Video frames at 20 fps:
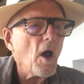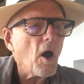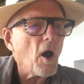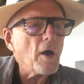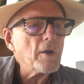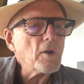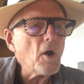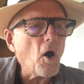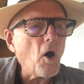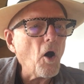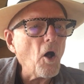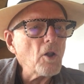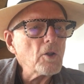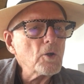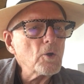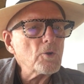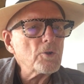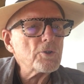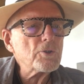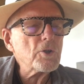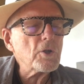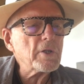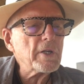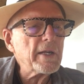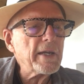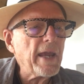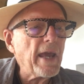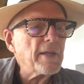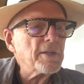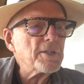on all who stood
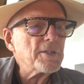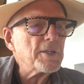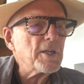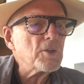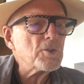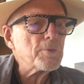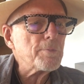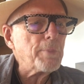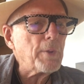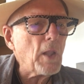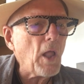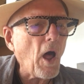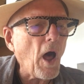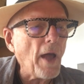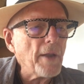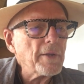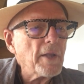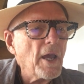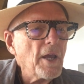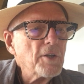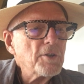against his plot